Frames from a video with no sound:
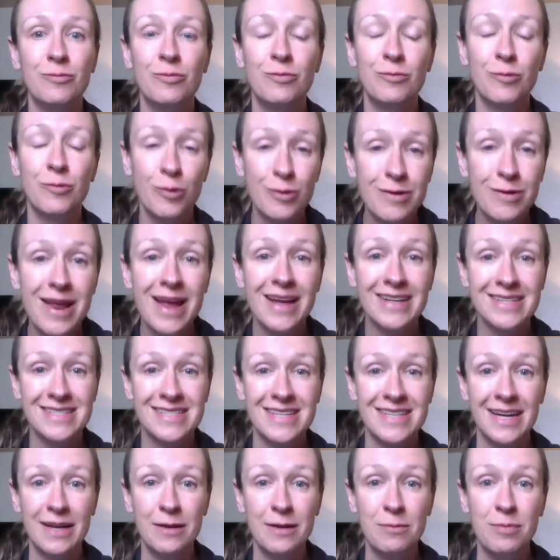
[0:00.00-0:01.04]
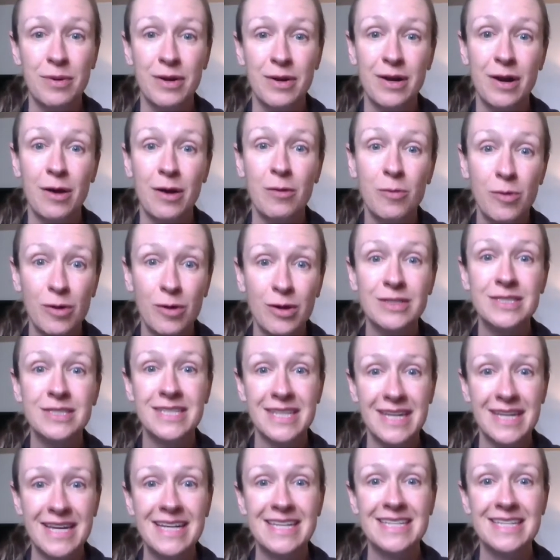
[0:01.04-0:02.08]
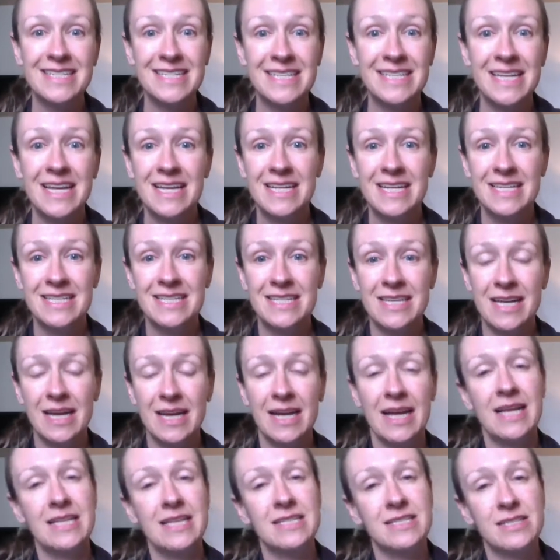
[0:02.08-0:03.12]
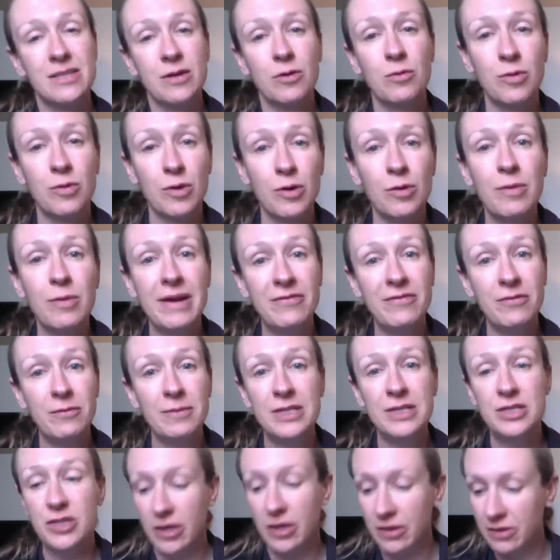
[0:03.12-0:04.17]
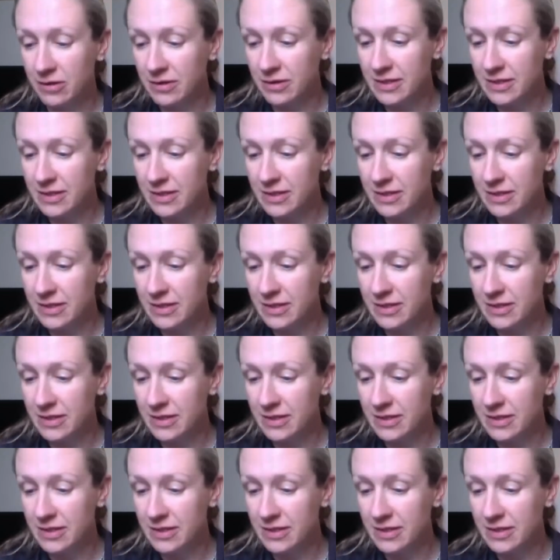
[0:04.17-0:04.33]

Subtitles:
We're not sick, but our world is sick, and so we're away from each other.